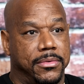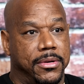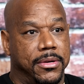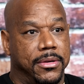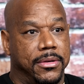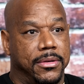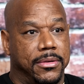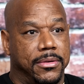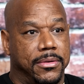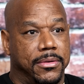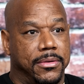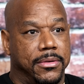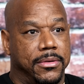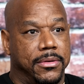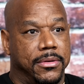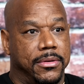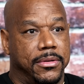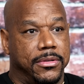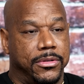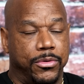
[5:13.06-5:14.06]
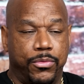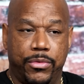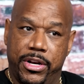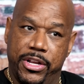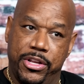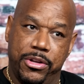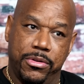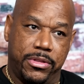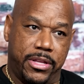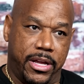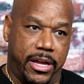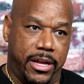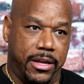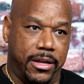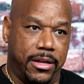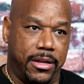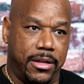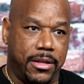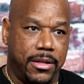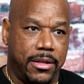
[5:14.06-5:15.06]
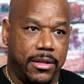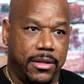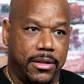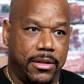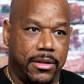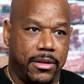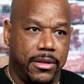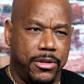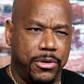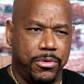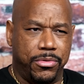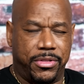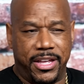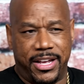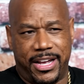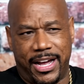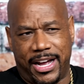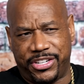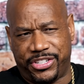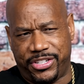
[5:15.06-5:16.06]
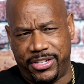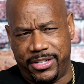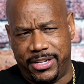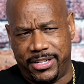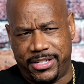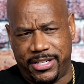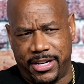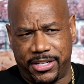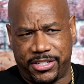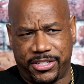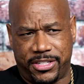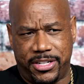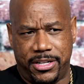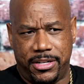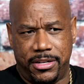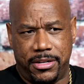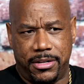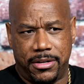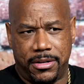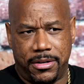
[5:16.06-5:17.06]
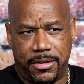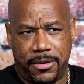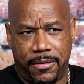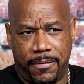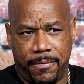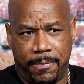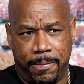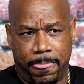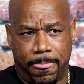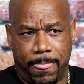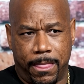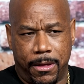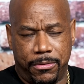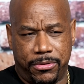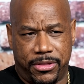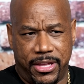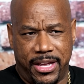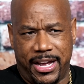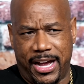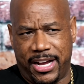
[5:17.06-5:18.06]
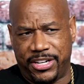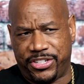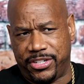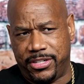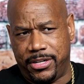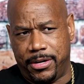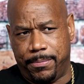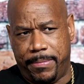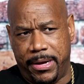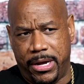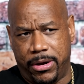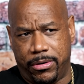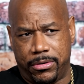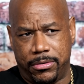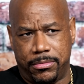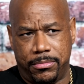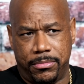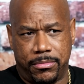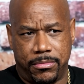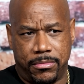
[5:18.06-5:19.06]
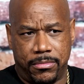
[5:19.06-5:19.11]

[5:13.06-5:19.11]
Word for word: Facts. What do you think? You think I shouldn't have touched it? think I shouldn't have bailed him?